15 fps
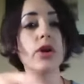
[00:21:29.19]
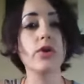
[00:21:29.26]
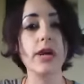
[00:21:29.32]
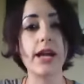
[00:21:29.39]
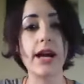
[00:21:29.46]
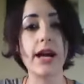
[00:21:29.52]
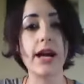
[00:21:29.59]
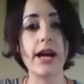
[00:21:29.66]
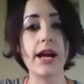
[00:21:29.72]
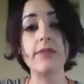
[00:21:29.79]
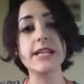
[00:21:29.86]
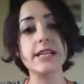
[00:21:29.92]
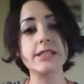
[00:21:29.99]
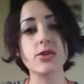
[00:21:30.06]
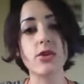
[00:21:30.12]
You could have
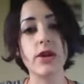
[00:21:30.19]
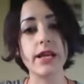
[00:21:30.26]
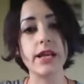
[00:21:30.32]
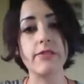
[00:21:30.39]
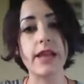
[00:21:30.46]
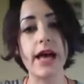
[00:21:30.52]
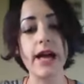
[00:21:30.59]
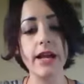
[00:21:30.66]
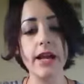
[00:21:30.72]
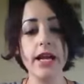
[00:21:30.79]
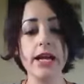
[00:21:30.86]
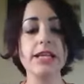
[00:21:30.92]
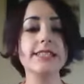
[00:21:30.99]
incense or any of that.